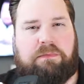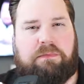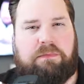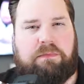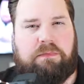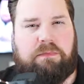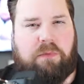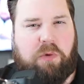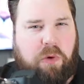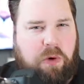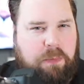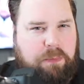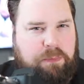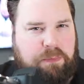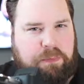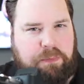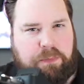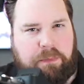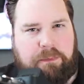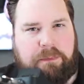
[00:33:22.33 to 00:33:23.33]
more
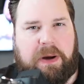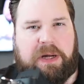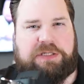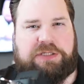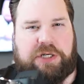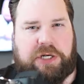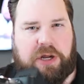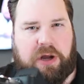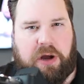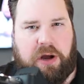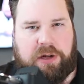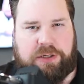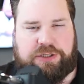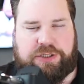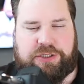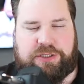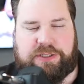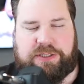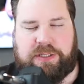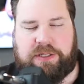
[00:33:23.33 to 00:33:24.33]
budget
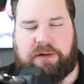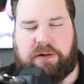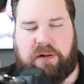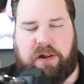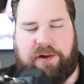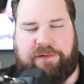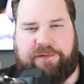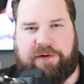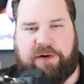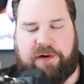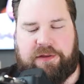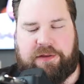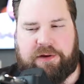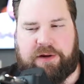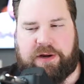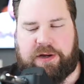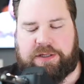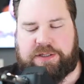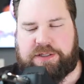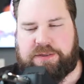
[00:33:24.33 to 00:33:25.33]
conscious than a lot of our other
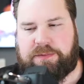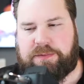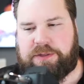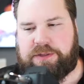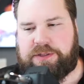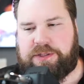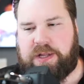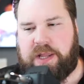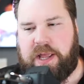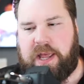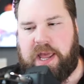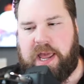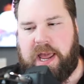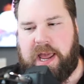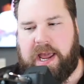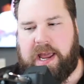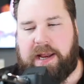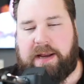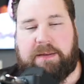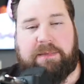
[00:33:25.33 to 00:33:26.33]
customers.
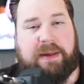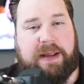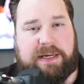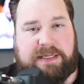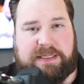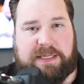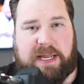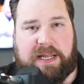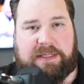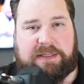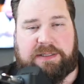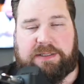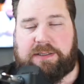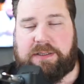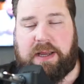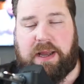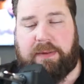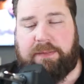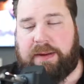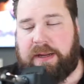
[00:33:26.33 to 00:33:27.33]
And it makes sense.
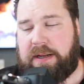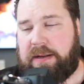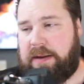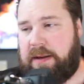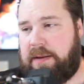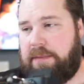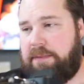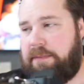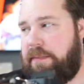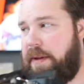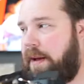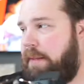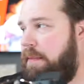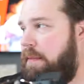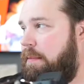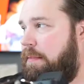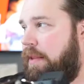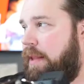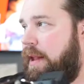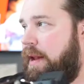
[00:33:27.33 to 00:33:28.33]
I mean,
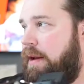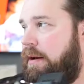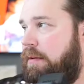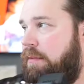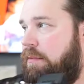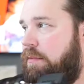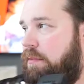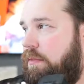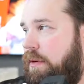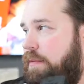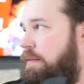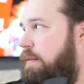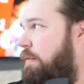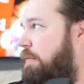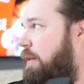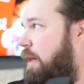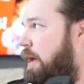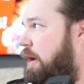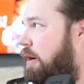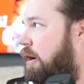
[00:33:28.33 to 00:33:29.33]
we've been
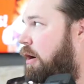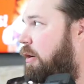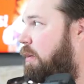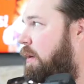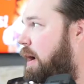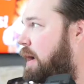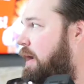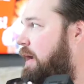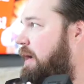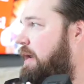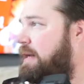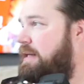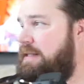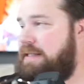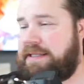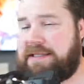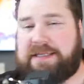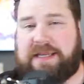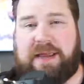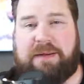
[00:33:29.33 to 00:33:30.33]
planning our wedding, and it's
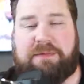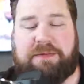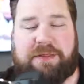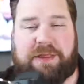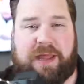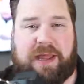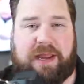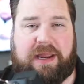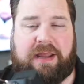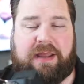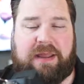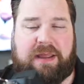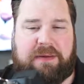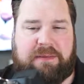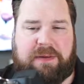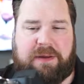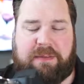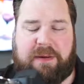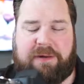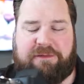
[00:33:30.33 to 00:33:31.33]
the same thing,
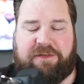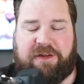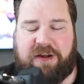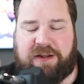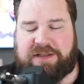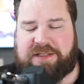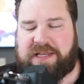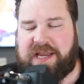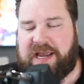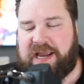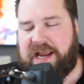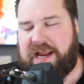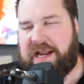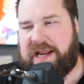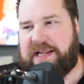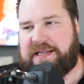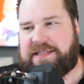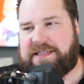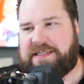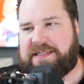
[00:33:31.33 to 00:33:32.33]
me and my fiance, and
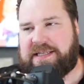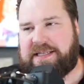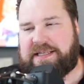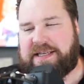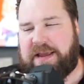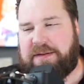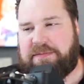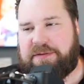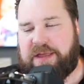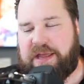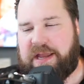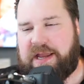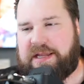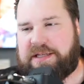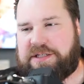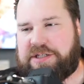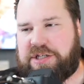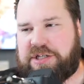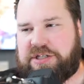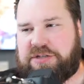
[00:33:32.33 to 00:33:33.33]
it's the same thing,
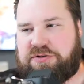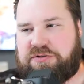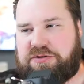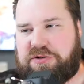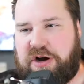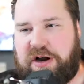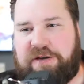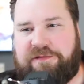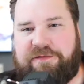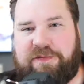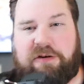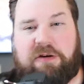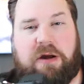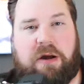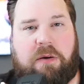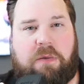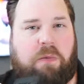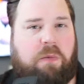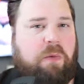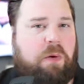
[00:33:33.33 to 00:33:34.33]
is just trying to figure
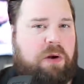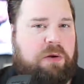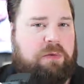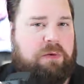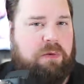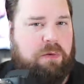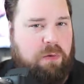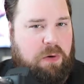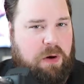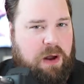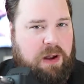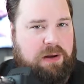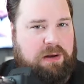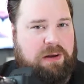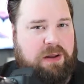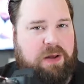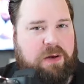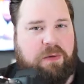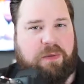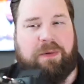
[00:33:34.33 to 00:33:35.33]
out, what do we want?
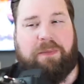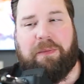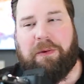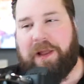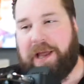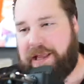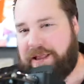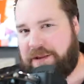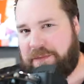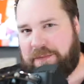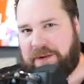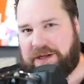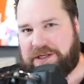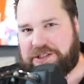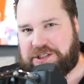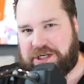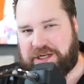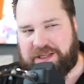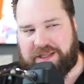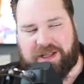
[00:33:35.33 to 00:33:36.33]
We planned the
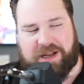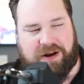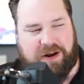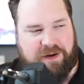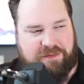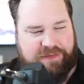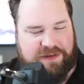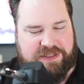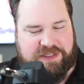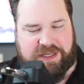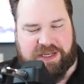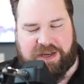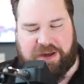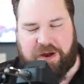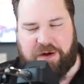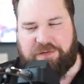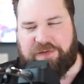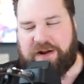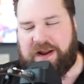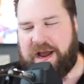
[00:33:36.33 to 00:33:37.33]
budget, and then obviously
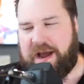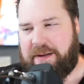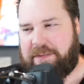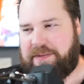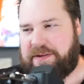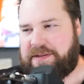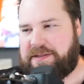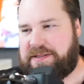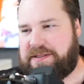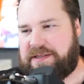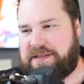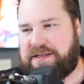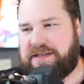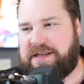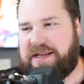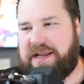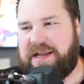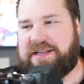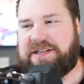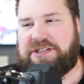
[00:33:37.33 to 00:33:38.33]
COVID happens and
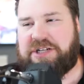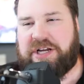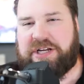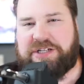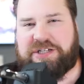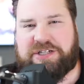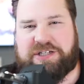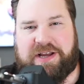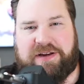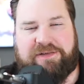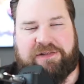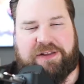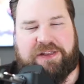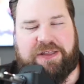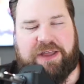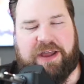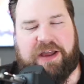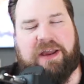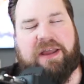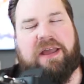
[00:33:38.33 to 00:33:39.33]
that changes
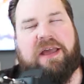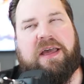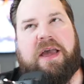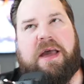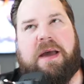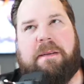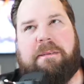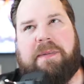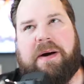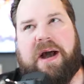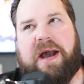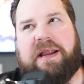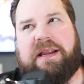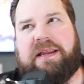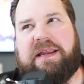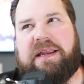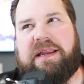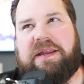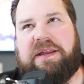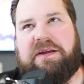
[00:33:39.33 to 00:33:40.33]
everything. But
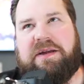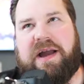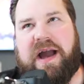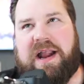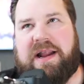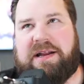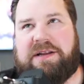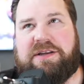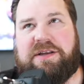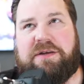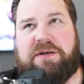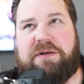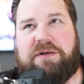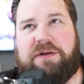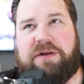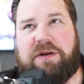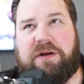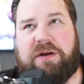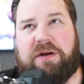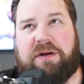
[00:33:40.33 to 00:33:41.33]
you got to do
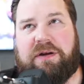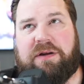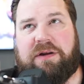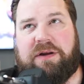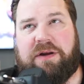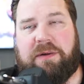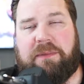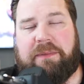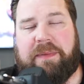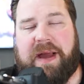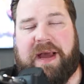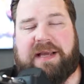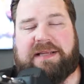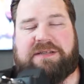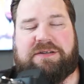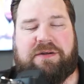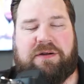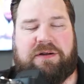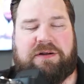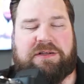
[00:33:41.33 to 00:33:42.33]
your
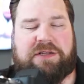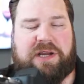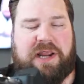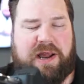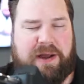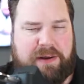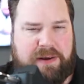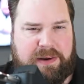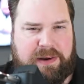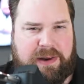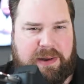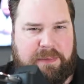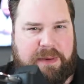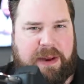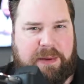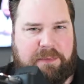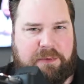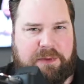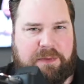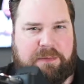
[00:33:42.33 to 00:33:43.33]
best on coming
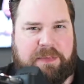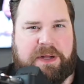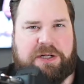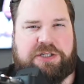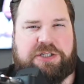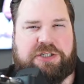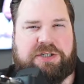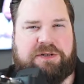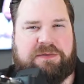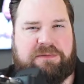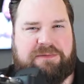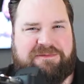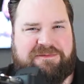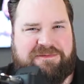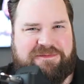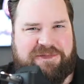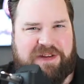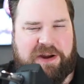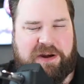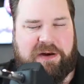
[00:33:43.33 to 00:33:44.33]
up with a budget,
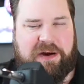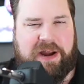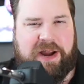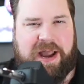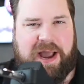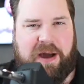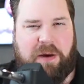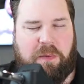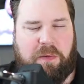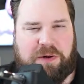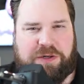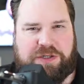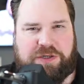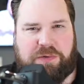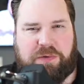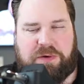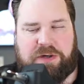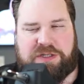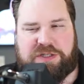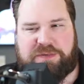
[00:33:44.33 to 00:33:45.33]
figuring out what you
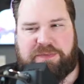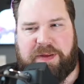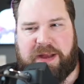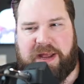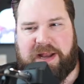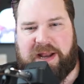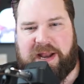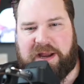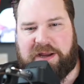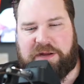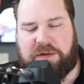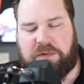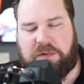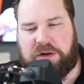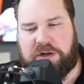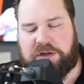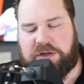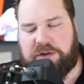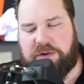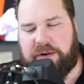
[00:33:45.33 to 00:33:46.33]
want to spend, how you want
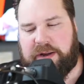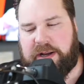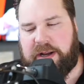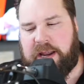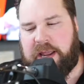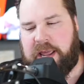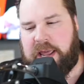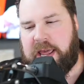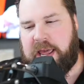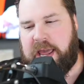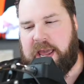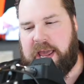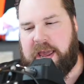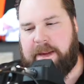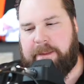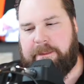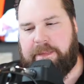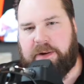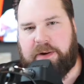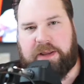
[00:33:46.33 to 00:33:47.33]
to do it,
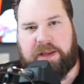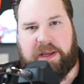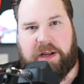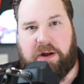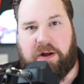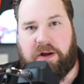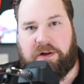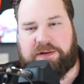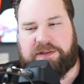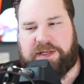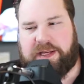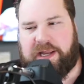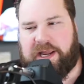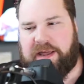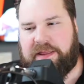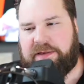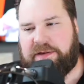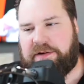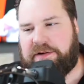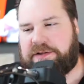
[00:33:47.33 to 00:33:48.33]
and putting it all
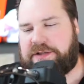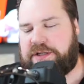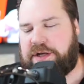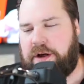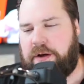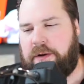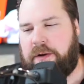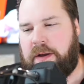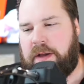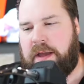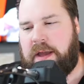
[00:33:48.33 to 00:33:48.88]
together. So